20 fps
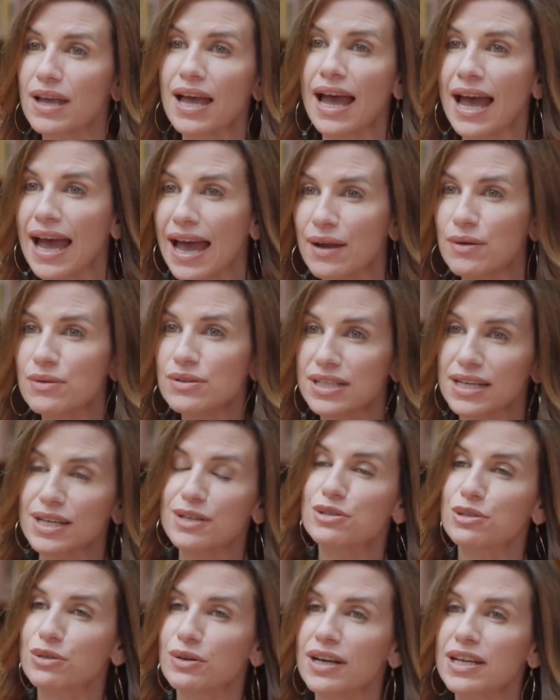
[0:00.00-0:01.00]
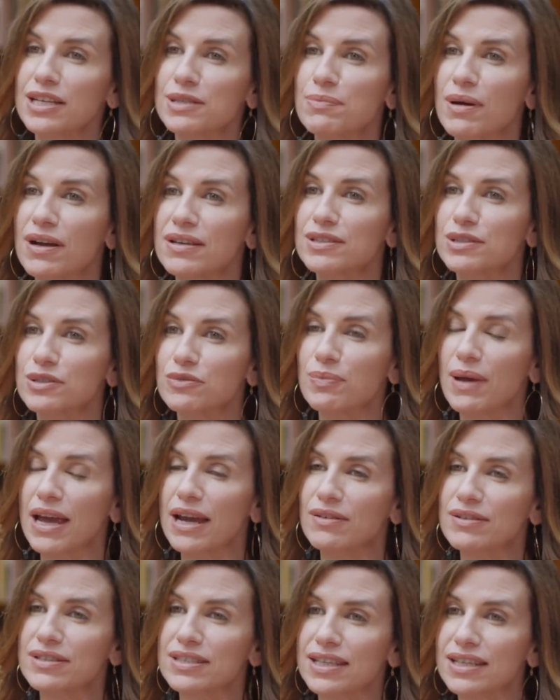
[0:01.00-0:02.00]
how to integrate positive
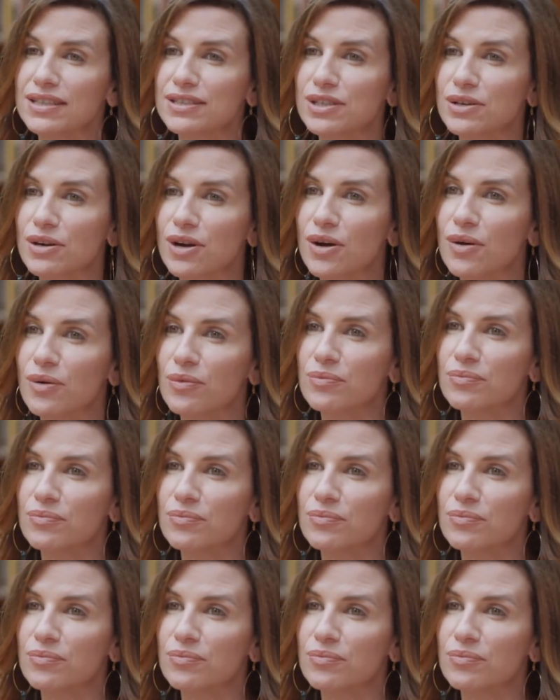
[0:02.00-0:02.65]
parenting into your home.